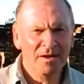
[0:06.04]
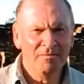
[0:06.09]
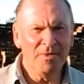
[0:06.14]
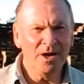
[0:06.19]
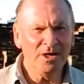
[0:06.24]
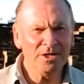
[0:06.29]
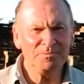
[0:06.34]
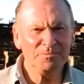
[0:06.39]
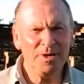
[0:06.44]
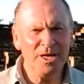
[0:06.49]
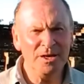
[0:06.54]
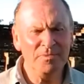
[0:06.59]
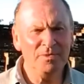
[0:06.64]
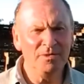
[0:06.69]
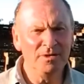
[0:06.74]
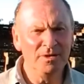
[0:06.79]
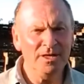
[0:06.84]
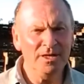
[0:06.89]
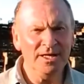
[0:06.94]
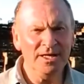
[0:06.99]
Most
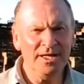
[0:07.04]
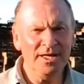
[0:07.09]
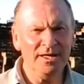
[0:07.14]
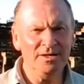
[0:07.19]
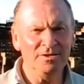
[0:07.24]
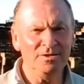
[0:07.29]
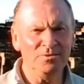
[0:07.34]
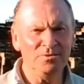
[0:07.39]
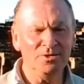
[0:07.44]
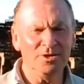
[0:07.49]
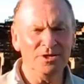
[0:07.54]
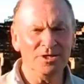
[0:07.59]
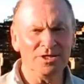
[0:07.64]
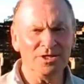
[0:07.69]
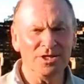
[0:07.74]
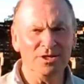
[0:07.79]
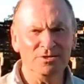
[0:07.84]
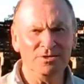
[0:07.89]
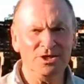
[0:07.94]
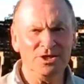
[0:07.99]
people in England would
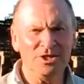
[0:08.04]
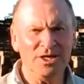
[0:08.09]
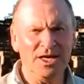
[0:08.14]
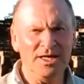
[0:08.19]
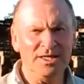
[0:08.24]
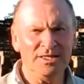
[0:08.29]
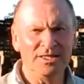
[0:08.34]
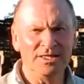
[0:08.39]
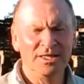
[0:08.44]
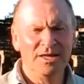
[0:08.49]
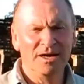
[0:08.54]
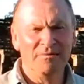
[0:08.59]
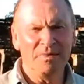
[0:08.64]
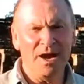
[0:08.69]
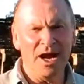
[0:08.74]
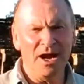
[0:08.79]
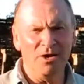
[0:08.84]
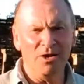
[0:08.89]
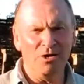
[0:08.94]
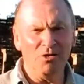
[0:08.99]
associate
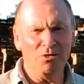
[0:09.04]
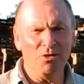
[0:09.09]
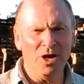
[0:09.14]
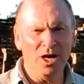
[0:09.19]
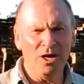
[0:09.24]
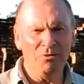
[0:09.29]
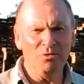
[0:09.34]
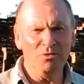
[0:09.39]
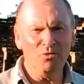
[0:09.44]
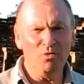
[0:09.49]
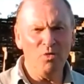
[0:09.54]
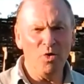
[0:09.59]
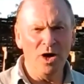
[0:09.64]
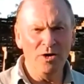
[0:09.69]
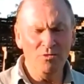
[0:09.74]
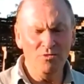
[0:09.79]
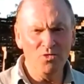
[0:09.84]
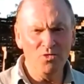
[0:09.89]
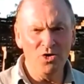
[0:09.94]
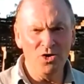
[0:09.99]
Paraguay with
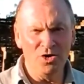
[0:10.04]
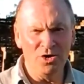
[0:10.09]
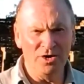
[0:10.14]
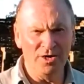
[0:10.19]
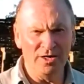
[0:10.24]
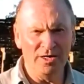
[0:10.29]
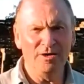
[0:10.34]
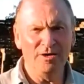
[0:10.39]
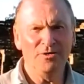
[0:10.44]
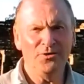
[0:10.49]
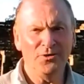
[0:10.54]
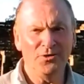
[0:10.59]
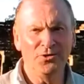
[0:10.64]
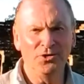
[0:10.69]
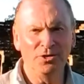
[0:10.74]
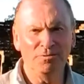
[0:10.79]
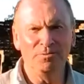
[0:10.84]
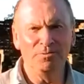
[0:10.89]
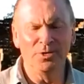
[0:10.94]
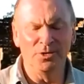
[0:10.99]
one word:
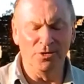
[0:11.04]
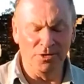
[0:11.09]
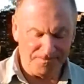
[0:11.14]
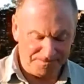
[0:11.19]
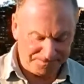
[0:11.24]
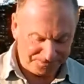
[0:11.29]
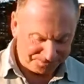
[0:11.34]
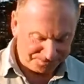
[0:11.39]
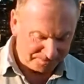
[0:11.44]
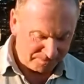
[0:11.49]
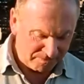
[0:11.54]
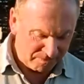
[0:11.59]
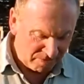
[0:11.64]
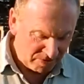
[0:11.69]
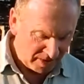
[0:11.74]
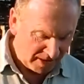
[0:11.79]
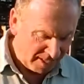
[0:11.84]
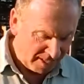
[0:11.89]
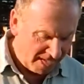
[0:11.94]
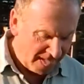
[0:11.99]
football.
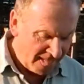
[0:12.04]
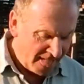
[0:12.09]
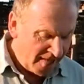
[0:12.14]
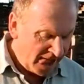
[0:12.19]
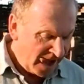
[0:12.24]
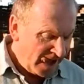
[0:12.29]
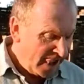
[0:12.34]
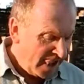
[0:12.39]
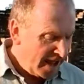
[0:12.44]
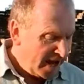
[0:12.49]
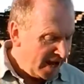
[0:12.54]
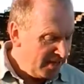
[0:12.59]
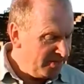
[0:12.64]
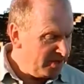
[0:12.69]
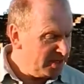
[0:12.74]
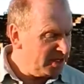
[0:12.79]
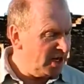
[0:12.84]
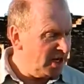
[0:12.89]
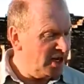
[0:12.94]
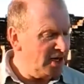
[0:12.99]
And the
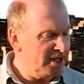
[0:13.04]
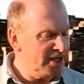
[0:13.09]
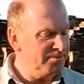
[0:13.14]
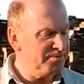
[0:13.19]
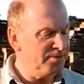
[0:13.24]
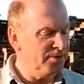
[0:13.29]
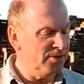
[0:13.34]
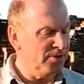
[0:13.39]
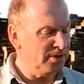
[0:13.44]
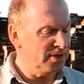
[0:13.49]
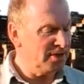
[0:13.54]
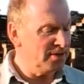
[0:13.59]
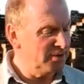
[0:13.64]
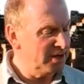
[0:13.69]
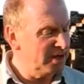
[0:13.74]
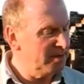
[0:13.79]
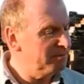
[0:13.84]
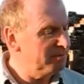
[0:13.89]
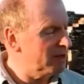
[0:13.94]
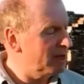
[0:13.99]
guidebook
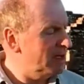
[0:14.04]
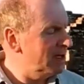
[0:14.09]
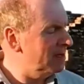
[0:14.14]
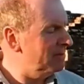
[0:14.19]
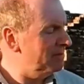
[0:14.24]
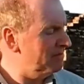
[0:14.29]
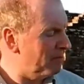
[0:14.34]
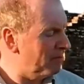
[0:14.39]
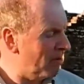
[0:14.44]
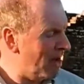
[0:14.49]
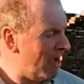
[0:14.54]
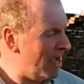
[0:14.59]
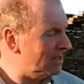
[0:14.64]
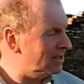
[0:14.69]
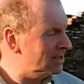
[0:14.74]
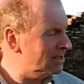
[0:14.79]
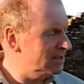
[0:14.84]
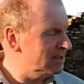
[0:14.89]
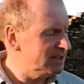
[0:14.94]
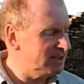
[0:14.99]
written by
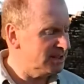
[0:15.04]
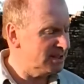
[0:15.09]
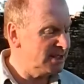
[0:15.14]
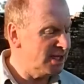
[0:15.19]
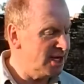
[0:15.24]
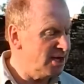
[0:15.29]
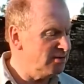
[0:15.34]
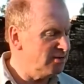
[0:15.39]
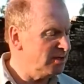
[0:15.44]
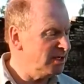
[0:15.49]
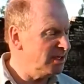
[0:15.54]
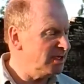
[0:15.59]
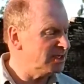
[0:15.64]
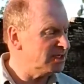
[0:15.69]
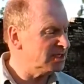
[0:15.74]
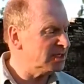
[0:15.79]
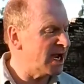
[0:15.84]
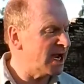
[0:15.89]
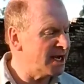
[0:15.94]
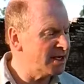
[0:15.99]
Brad is the only
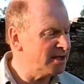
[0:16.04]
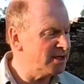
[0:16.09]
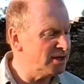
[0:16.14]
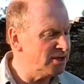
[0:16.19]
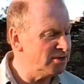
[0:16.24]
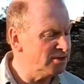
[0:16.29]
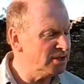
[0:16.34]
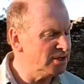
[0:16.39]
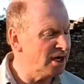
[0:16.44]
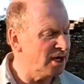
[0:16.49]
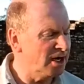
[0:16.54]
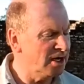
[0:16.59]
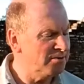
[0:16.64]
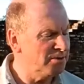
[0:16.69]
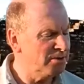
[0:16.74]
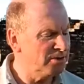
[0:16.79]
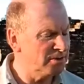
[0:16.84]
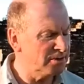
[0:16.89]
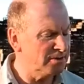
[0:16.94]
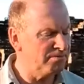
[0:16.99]
standalone
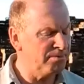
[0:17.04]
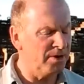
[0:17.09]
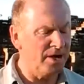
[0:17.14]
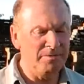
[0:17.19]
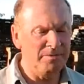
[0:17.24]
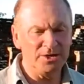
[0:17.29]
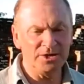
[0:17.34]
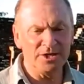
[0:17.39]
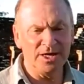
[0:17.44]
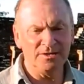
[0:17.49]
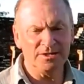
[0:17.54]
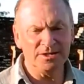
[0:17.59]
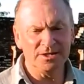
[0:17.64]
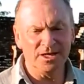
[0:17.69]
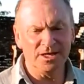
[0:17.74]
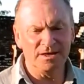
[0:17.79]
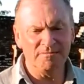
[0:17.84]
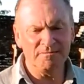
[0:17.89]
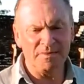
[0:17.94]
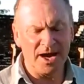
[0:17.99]
guidebook published
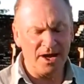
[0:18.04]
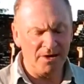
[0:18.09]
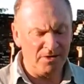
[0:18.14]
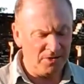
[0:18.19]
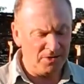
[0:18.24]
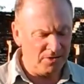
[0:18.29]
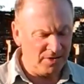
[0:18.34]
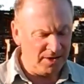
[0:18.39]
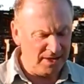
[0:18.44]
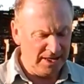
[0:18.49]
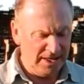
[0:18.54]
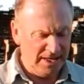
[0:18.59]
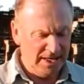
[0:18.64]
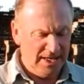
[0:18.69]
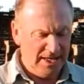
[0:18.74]
outside of Paraguay.